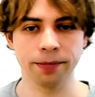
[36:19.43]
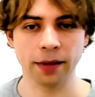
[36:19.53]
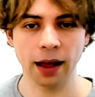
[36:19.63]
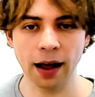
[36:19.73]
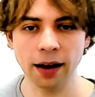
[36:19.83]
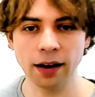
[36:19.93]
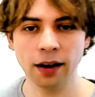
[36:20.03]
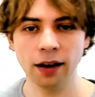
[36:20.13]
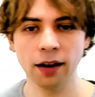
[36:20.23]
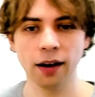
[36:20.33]
And
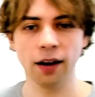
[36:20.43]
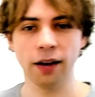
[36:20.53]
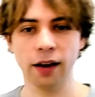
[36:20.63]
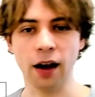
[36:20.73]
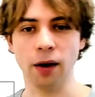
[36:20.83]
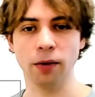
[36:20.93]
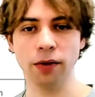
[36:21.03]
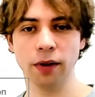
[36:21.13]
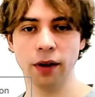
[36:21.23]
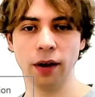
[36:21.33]
yeah,
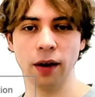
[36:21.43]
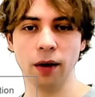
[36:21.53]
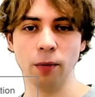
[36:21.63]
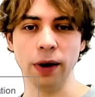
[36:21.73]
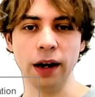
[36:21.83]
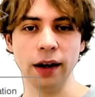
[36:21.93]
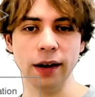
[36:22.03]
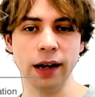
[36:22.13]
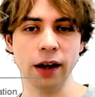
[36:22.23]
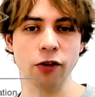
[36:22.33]
we
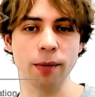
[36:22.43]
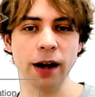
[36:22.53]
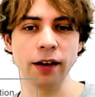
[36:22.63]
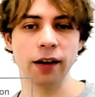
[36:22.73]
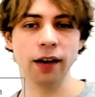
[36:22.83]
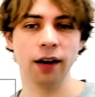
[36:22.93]
decrement